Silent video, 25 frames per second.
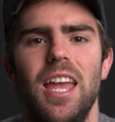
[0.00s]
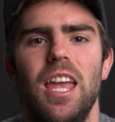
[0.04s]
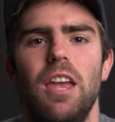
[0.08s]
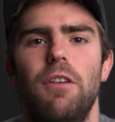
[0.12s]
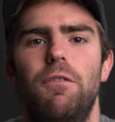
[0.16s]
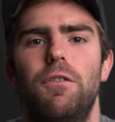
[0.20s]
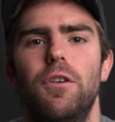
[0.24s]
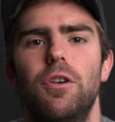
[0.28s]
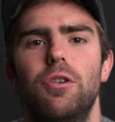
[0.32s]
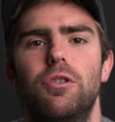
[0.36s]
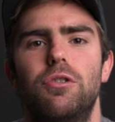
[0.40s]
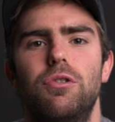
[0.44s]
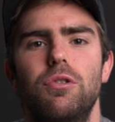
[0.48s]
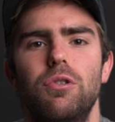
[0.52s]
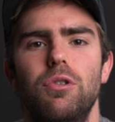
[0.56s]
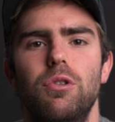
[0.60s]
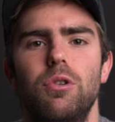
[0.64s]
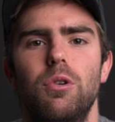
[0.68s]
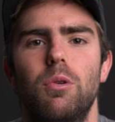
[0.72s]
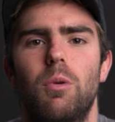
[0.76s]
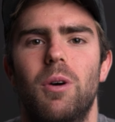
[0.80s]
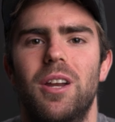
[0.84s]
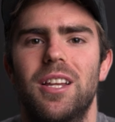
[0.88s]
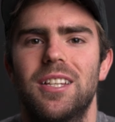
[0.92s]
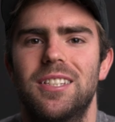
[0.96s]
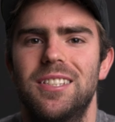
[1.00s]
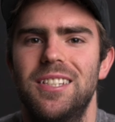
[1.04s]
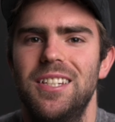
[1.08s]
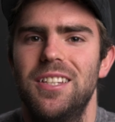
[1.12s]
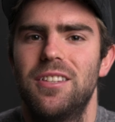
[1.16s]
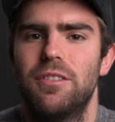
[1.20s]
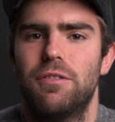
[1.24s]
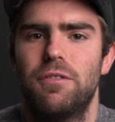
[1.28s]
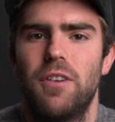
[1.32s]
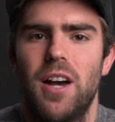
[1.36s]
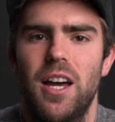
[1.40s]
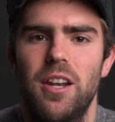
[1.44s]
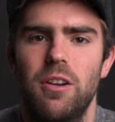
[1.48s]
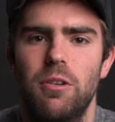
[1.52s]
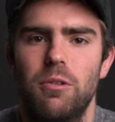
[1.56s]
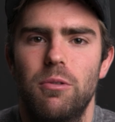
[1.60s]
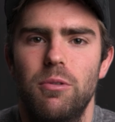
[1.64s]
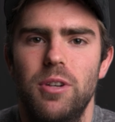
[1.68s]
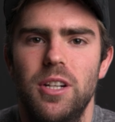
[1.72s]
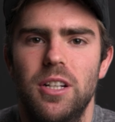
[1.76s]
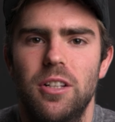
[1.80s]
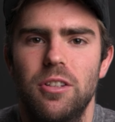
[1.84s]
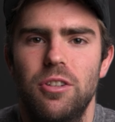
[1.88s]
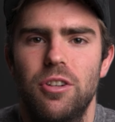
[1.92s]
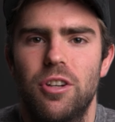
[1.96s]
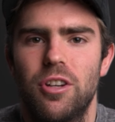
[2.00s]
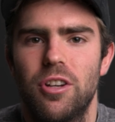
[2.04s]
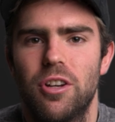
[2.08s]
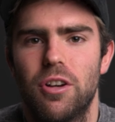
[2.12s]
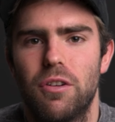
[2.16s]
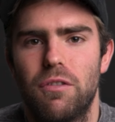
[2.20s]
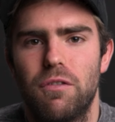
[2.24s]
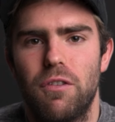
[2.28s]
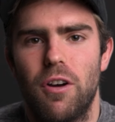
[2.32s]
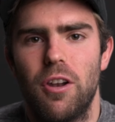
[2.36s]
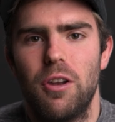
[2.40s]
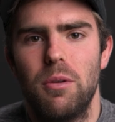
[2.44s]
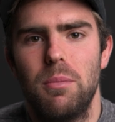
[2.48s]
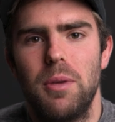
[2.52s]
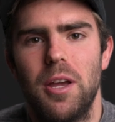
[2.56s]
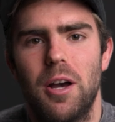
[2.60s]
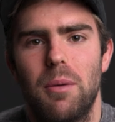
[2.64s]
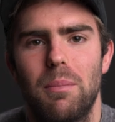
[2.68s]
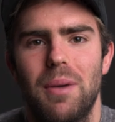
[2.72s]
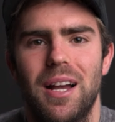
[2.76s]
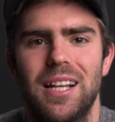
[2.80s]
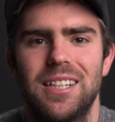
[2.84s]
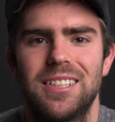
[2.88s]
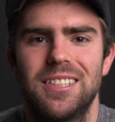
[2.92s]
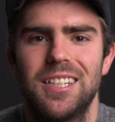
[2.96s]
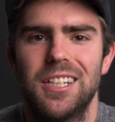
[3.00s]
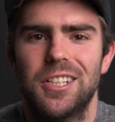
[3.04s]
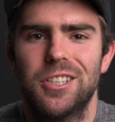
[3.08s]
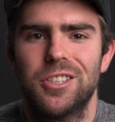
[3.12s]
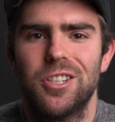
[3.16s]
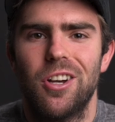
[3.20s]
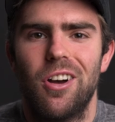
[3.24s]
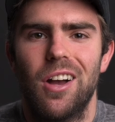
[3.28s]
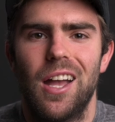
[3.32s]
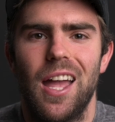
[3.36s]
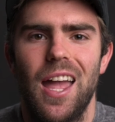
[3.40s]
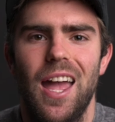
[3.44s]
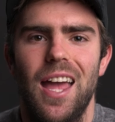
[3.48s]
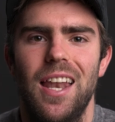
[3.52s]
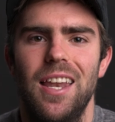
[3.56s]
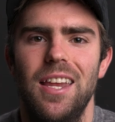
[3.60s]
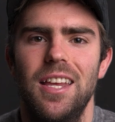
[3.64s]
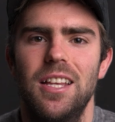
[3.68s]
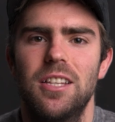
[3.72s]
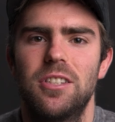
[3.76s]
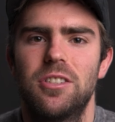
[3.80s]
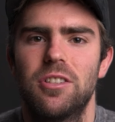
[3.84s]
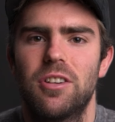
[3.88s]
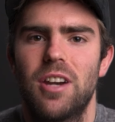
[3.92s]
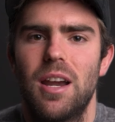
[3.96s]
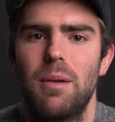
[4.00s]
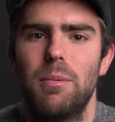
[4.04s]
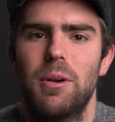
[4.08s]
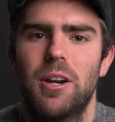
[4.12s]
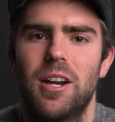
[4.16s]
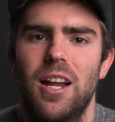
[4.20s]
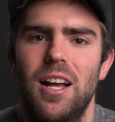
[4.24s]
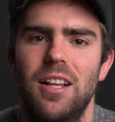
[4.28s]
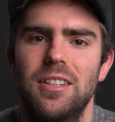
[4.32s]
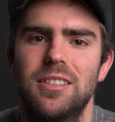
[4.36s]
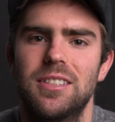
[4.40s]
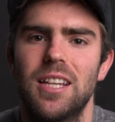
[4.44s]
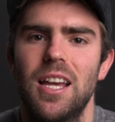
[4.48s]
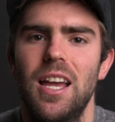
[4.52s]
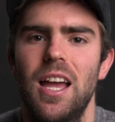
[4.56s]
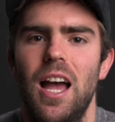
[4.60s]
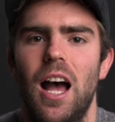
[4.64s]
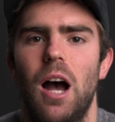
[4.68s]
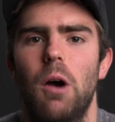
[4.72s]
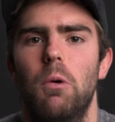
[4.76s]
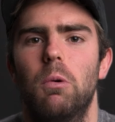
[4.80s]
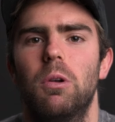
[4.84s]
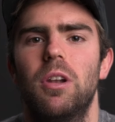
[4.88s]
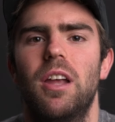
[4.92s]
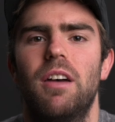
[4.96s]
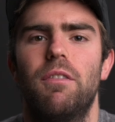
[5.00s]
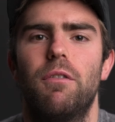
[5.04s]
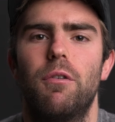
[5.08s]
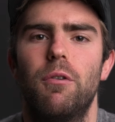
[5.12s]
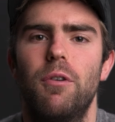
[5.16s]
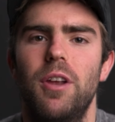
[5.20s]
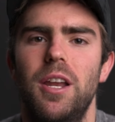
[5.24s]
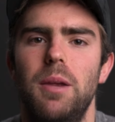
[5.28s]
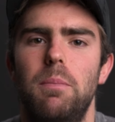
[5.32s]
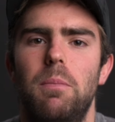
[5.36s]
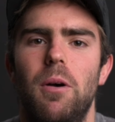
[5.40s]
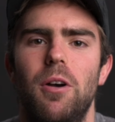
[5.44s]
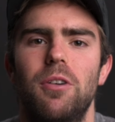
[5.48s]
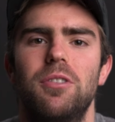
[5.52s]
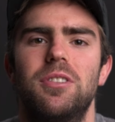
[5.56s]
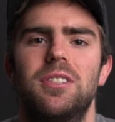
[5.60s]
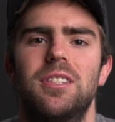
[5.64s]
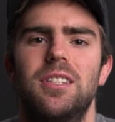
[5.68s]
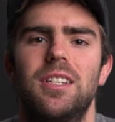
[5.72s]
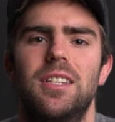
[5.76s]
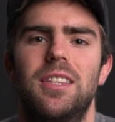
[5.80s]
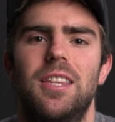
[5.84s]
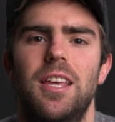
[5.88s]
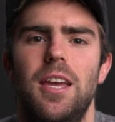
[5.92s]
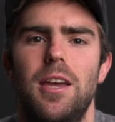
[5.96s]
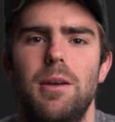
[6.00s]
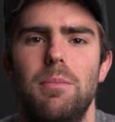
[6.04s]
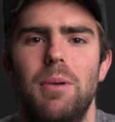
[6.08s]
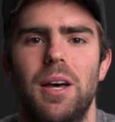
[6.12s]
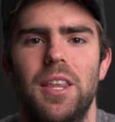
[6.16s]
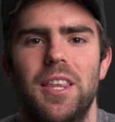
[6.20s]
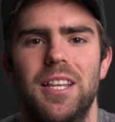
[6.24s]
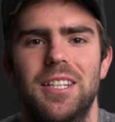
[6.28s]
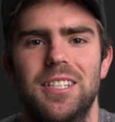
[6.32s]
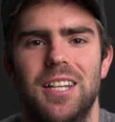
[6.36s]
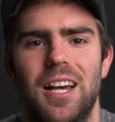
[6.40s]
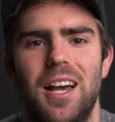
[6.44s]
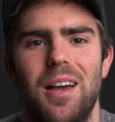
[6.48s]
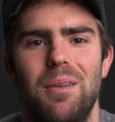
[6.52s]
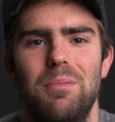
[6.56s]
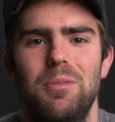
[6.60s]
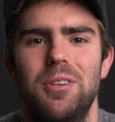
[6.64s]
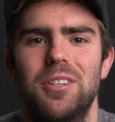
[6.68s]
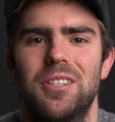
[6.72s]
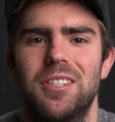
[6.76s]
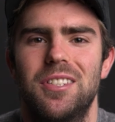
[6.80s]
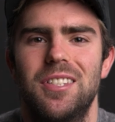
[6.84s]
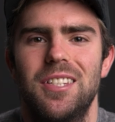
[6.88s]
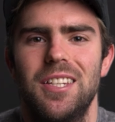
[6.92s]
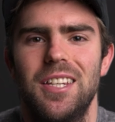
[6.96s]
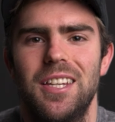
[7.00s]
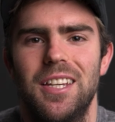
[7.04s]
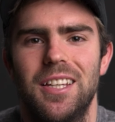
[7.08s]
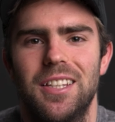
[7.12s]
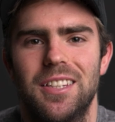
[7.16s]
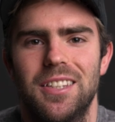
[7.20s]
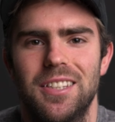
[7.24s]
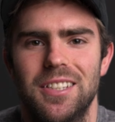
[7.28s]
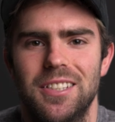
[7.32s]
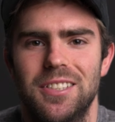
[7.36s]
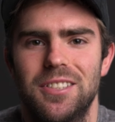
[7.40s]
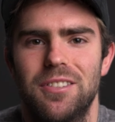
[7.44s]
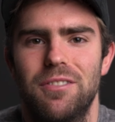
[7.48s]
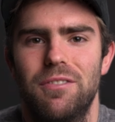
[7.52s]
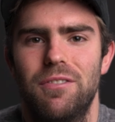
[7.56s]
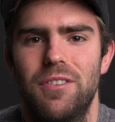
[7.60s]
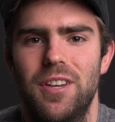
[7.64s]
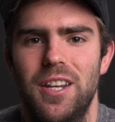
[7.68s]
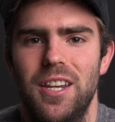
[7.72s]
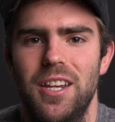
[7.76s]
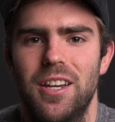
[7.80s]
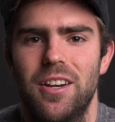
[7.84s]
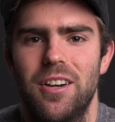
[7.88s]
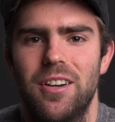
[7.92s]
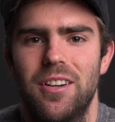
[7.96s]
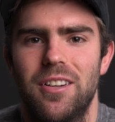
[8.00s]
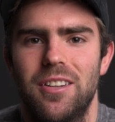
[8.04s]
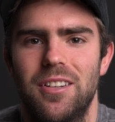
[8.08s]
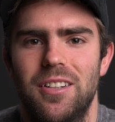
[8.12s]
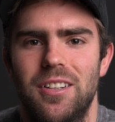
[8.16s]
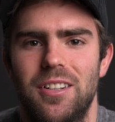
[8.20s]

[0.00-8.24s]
If you do want to see the final reel, you can go follow me on my TikTok and Instagram accounts. I will have already posted it there by the time you're seeing this video.